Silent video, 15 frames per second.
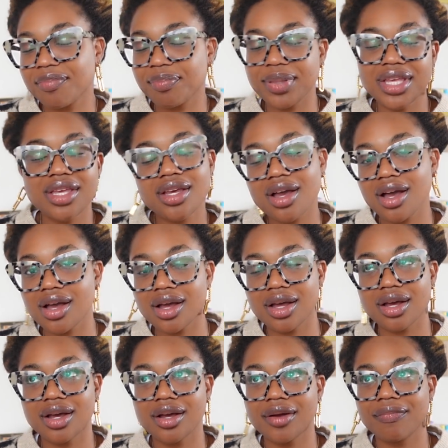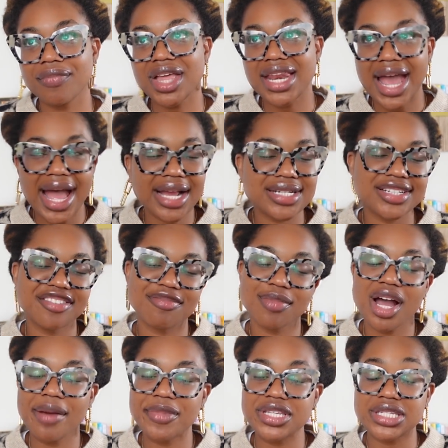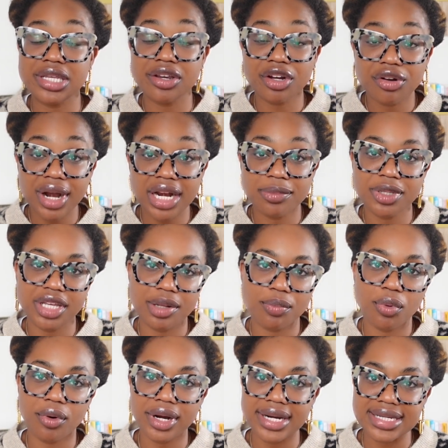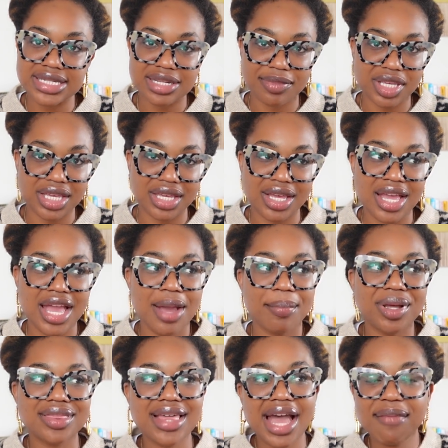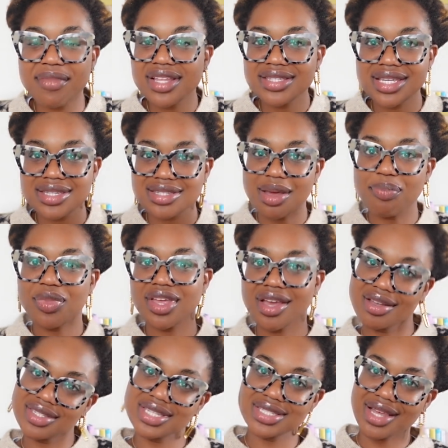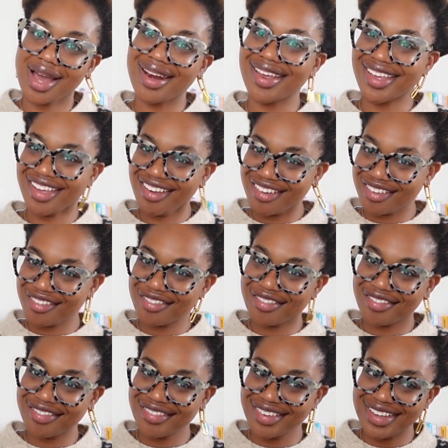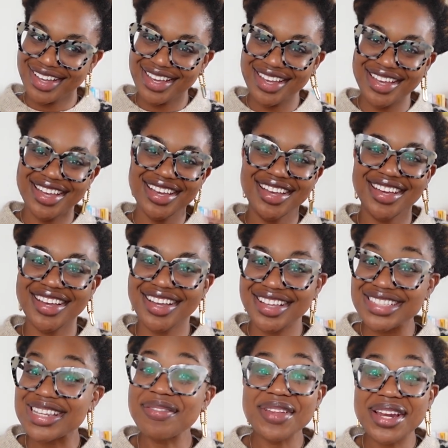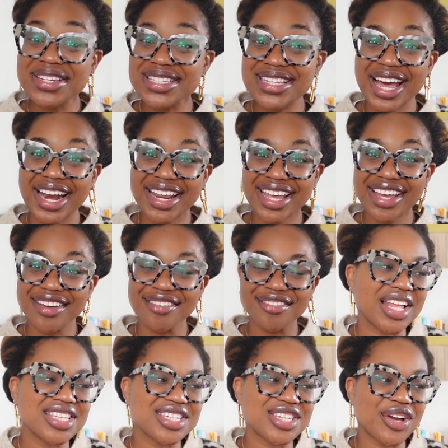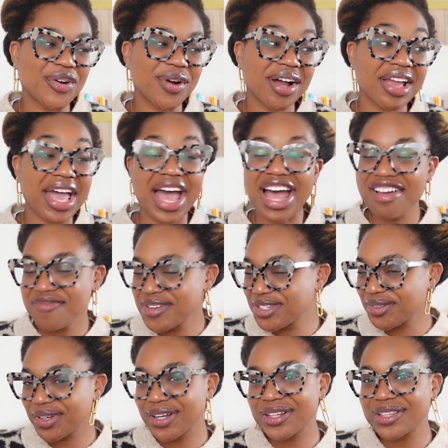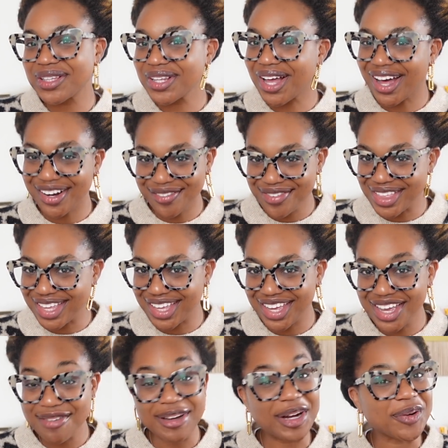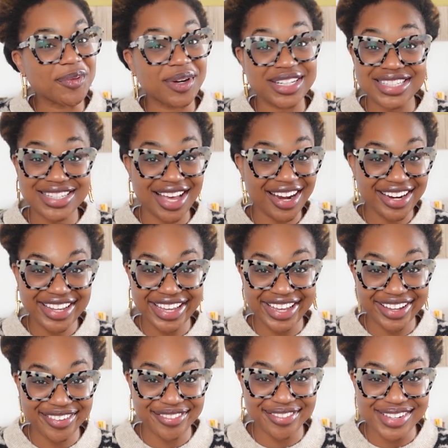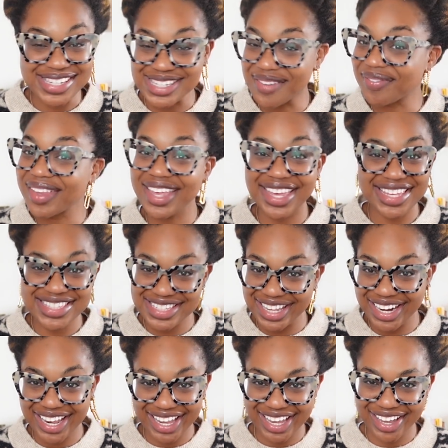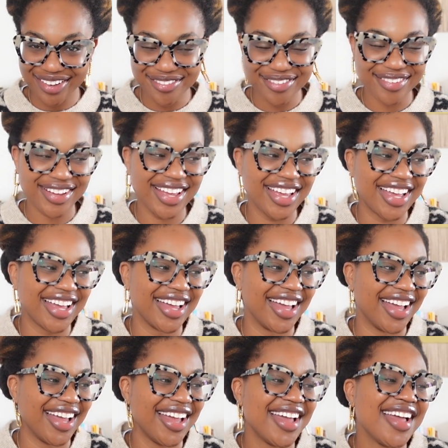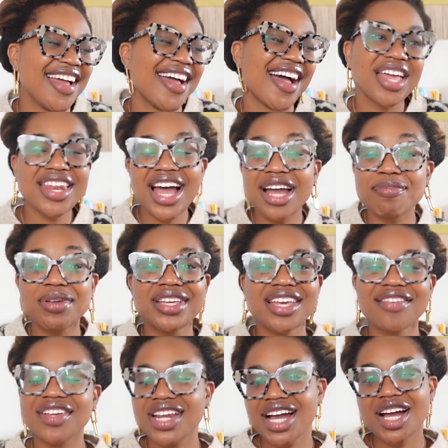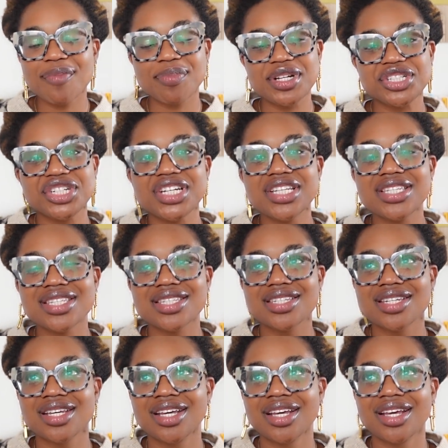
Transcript: being an active mom is incredibly important to me, but that means that something else has got to give. Something else has got to give. And so I have been doing a lot of thinking about what's got to give, and something is gonna give. And not be given up, but just